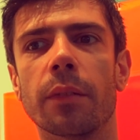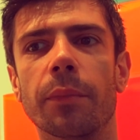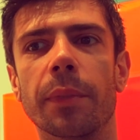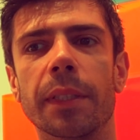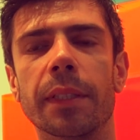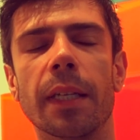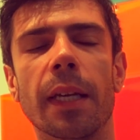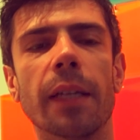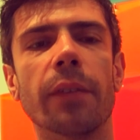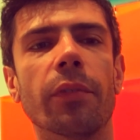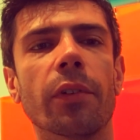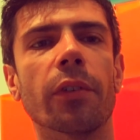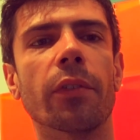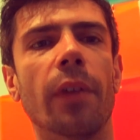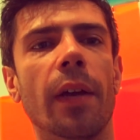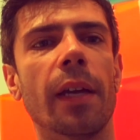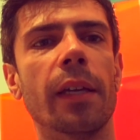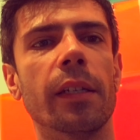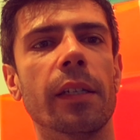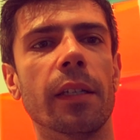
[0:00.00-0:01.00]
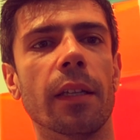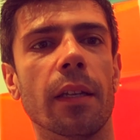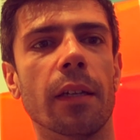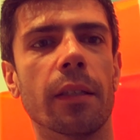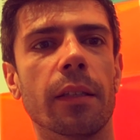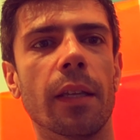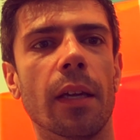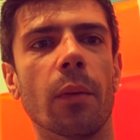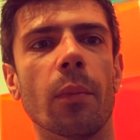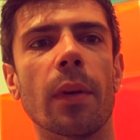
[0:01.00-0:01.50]
we take for
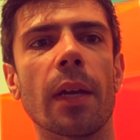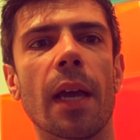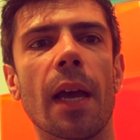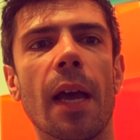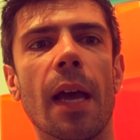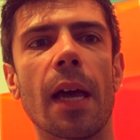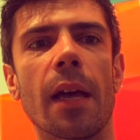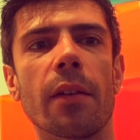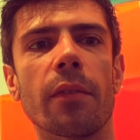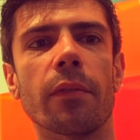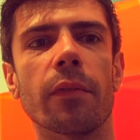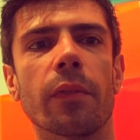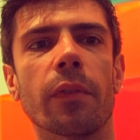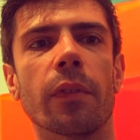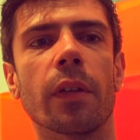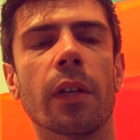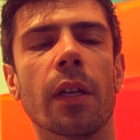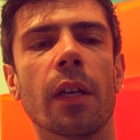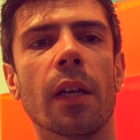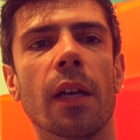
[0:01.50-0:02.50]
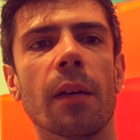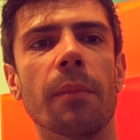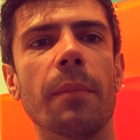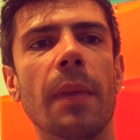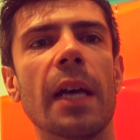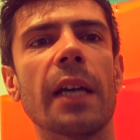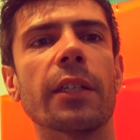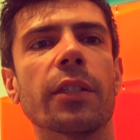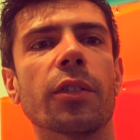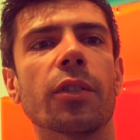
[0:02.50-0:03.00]
granted that we have a
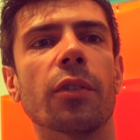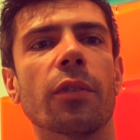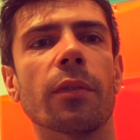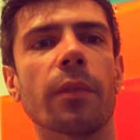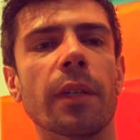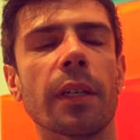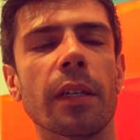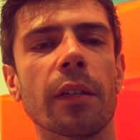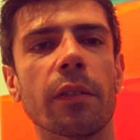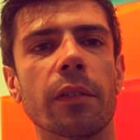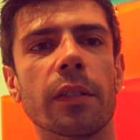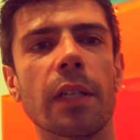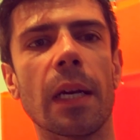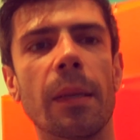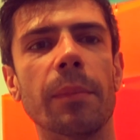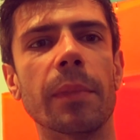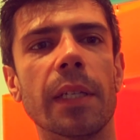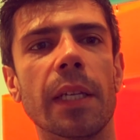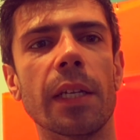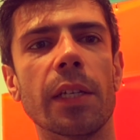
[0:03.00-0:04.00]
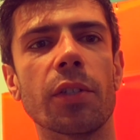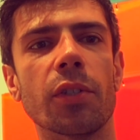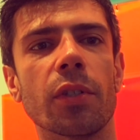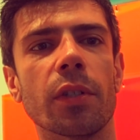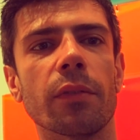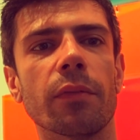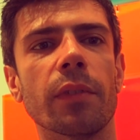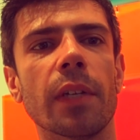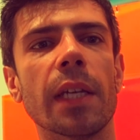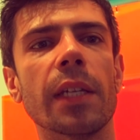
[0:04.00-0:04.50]
mastery or domination
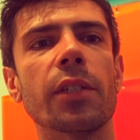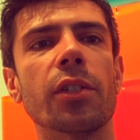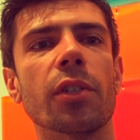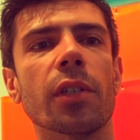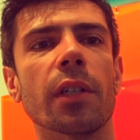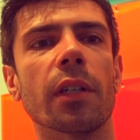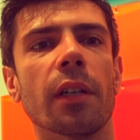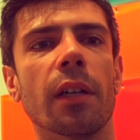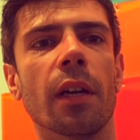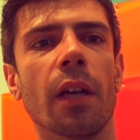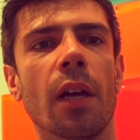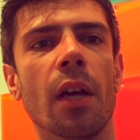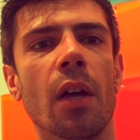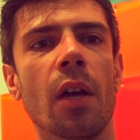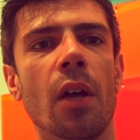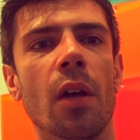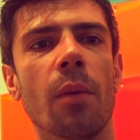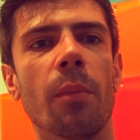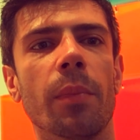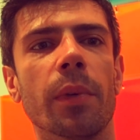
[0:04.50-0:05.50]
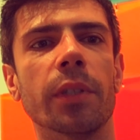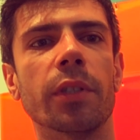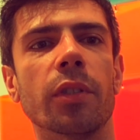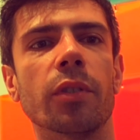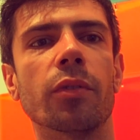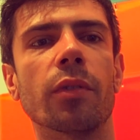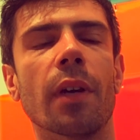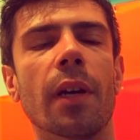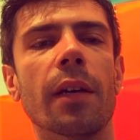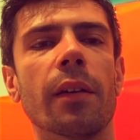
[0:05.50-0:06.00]
of nature but to
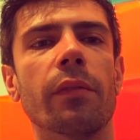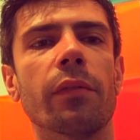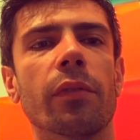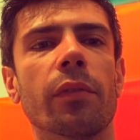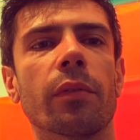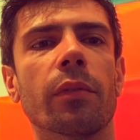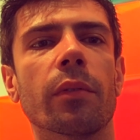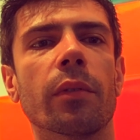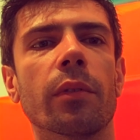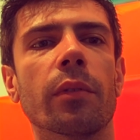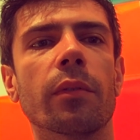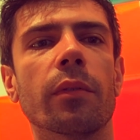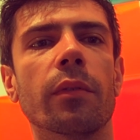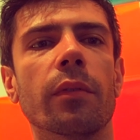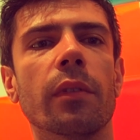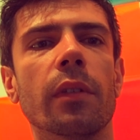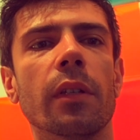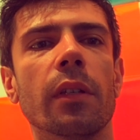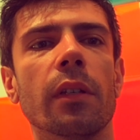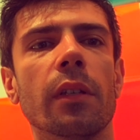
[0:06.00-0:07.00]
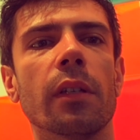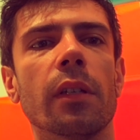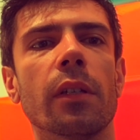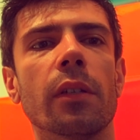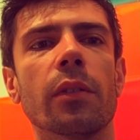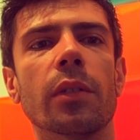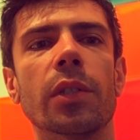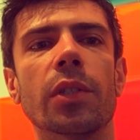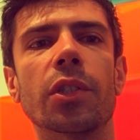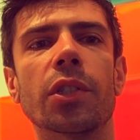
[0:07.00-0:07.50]
drive through the
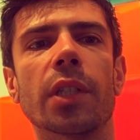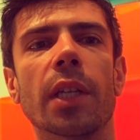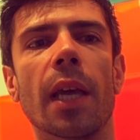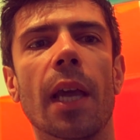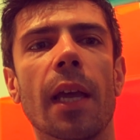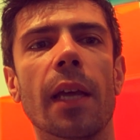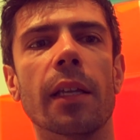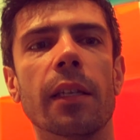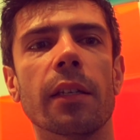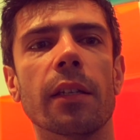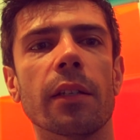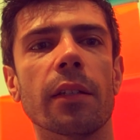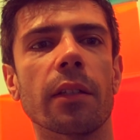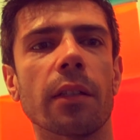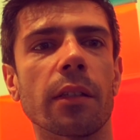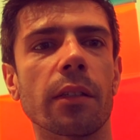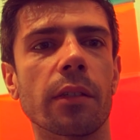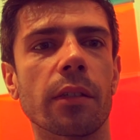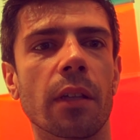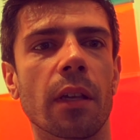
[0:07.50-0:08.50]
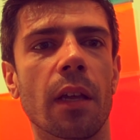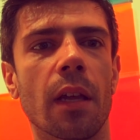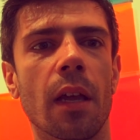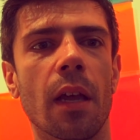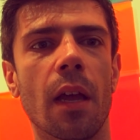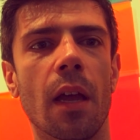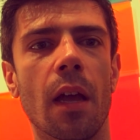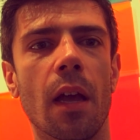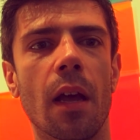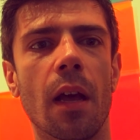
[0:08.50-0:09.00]
huge canyons
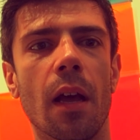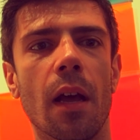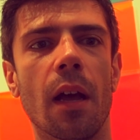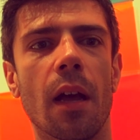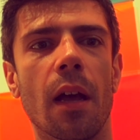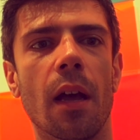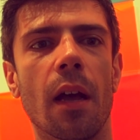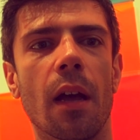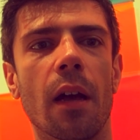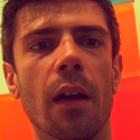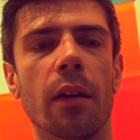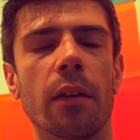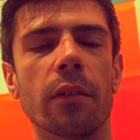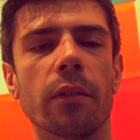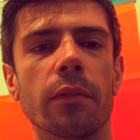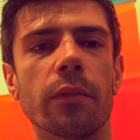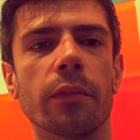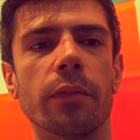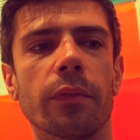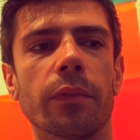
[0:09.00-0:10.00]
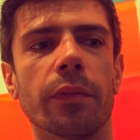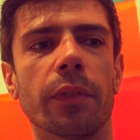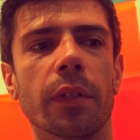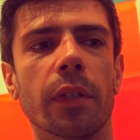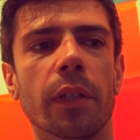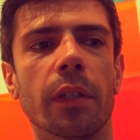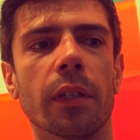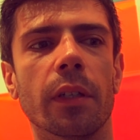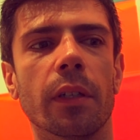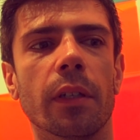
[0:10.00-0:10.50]
of
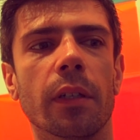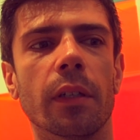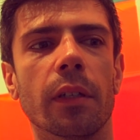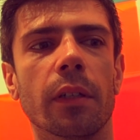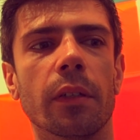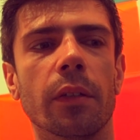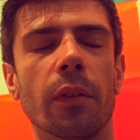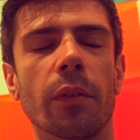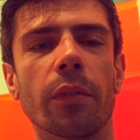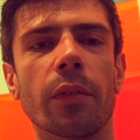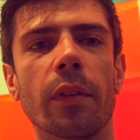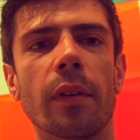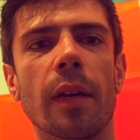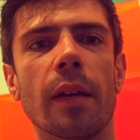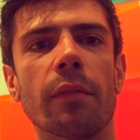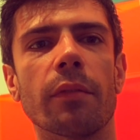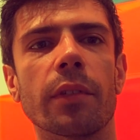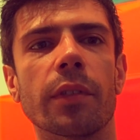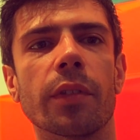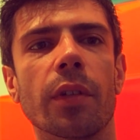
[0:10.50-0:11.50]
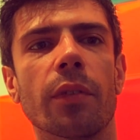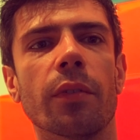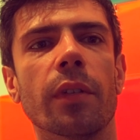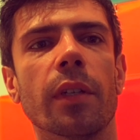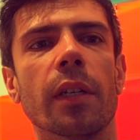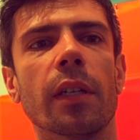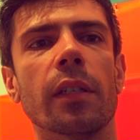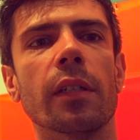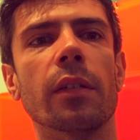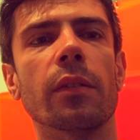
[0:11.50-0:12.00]
northern Arizona
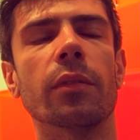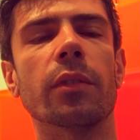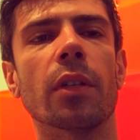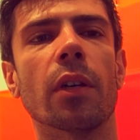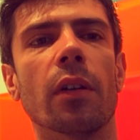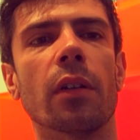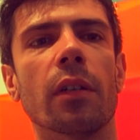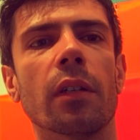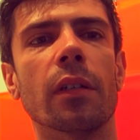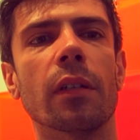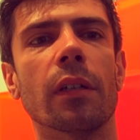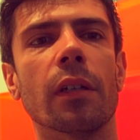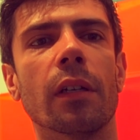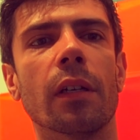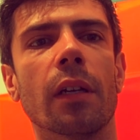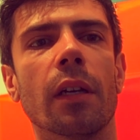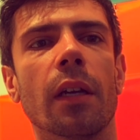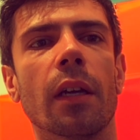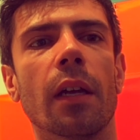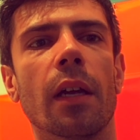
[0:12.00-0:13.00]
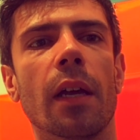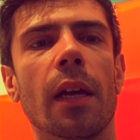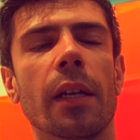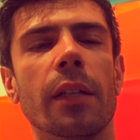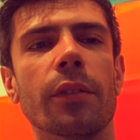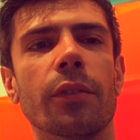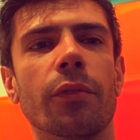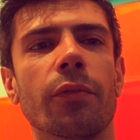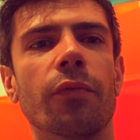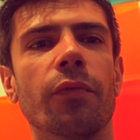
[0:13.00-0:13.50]
and Utah
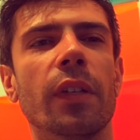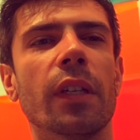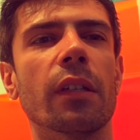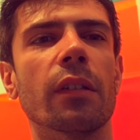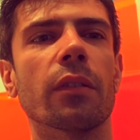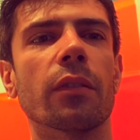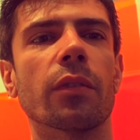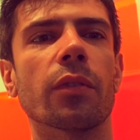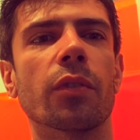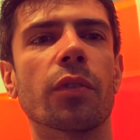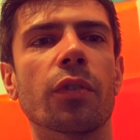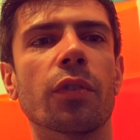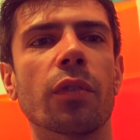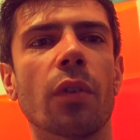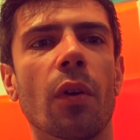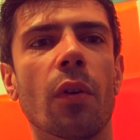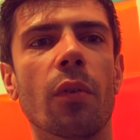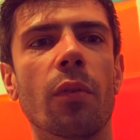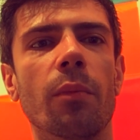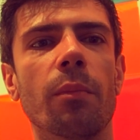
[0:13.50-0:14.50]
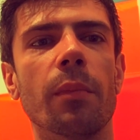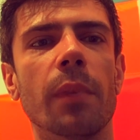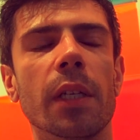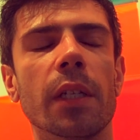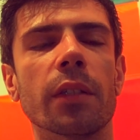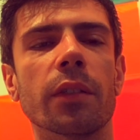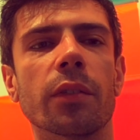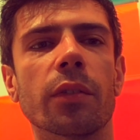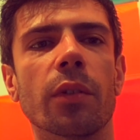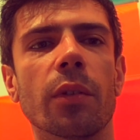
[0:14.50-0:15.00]
and to feel so
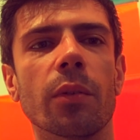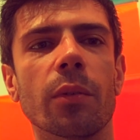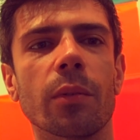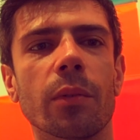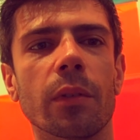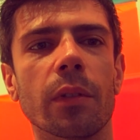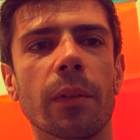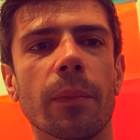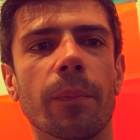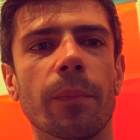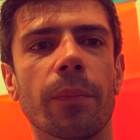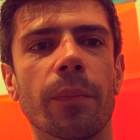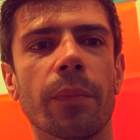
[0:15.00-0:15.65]
minuscule